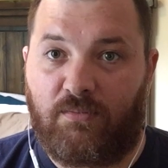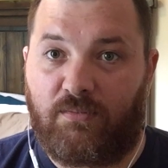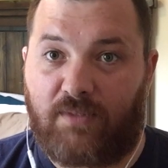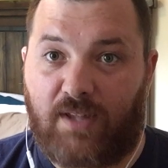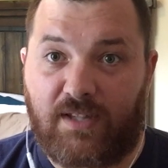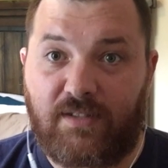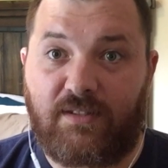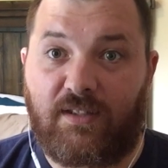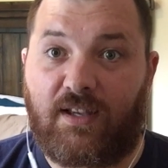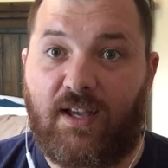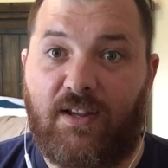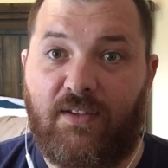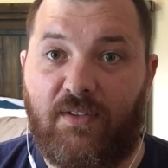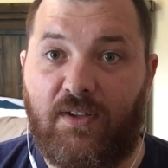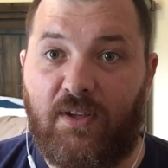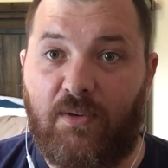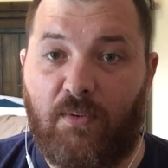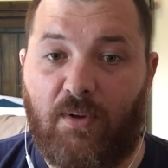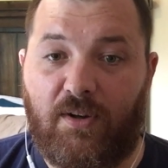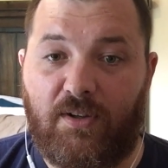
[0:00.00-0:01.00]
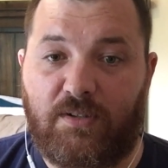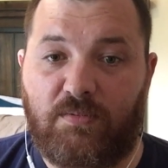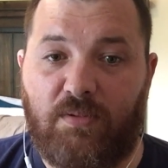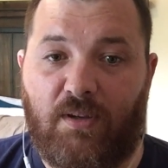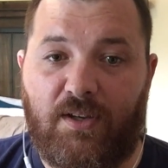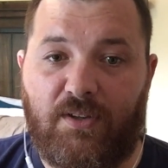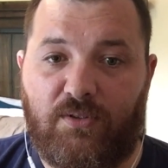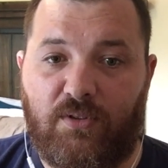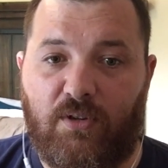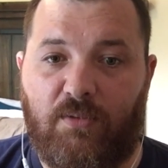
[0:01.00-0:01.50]
That's the kind of thing you want to
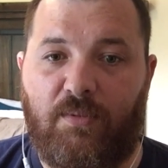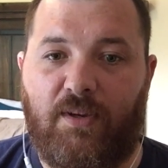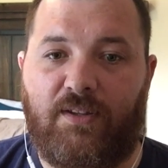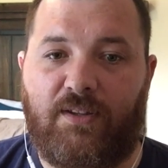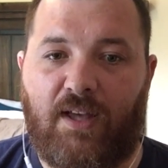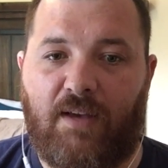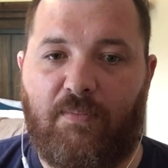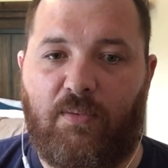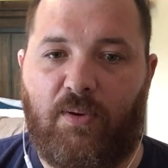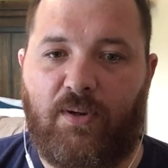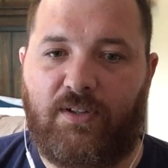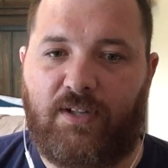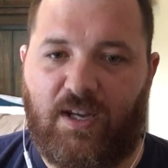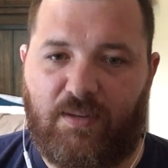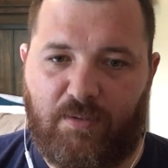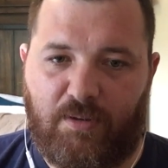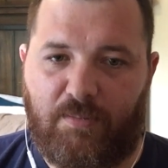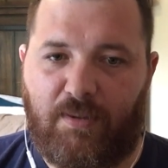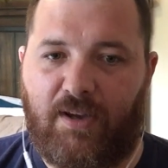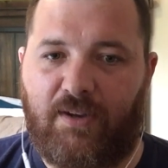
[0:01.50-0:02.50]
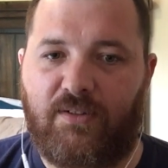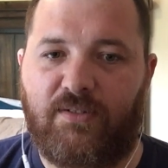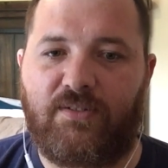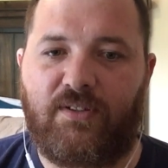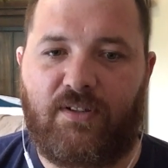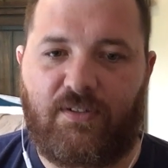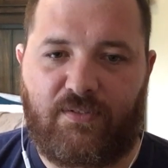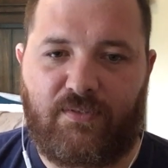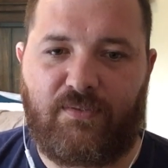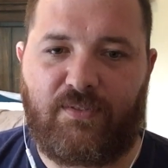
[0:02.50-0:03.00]
explain to them at that point. Tell me about
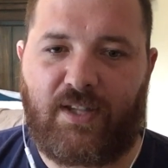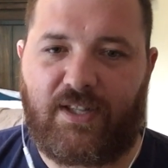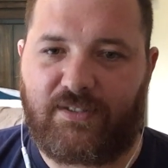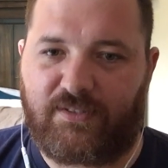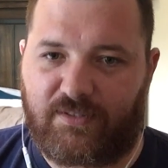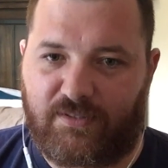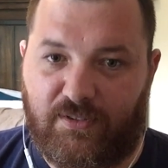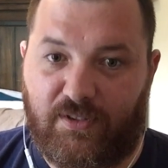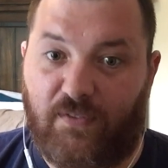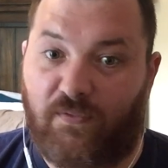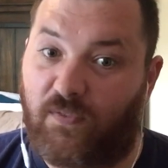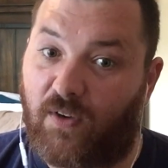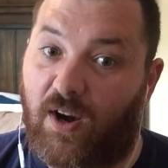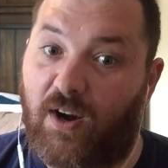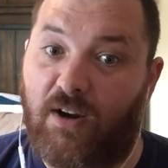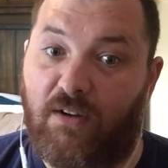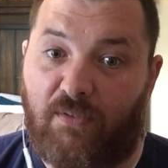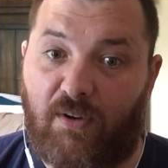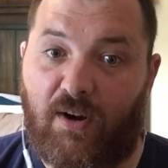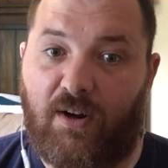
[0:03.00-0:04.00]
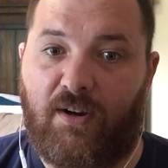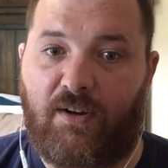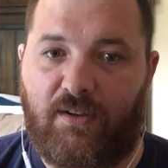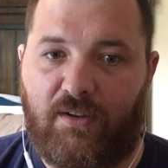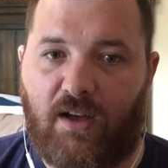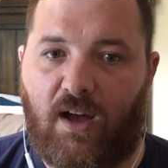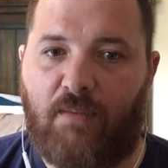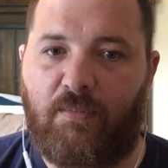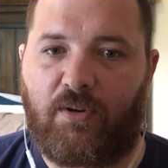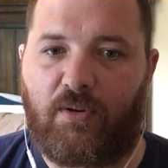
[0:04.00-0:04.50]
yourself. That's a very, very
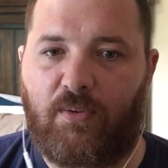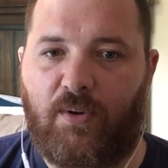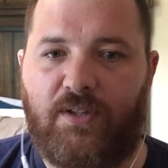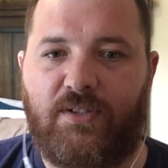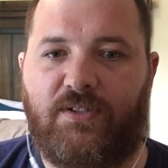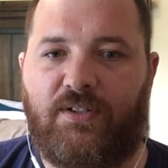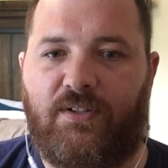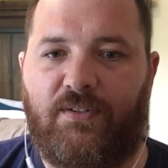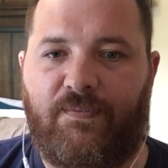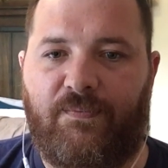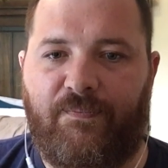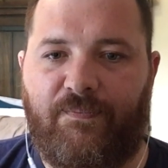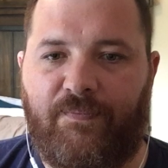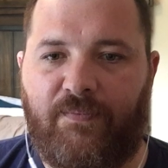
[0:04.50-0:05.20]
common question.